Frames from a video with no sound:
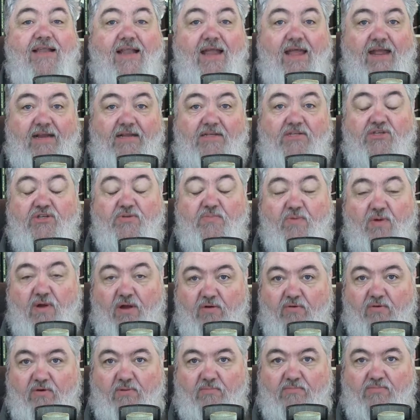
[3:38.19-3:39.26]
latest
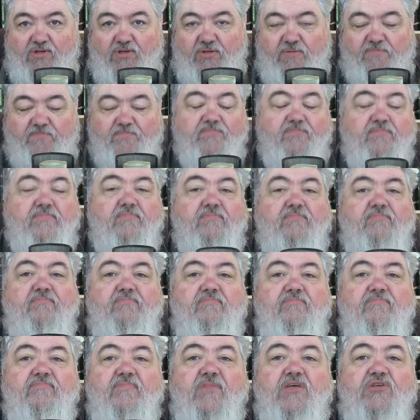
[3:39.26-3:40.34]
programs.
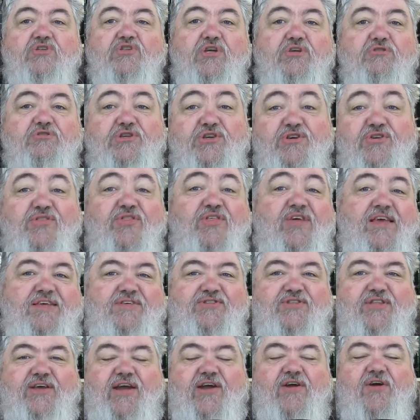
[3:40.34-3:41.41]
So two
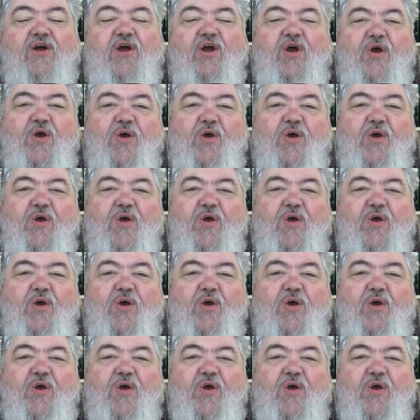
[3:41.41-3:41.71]
things there.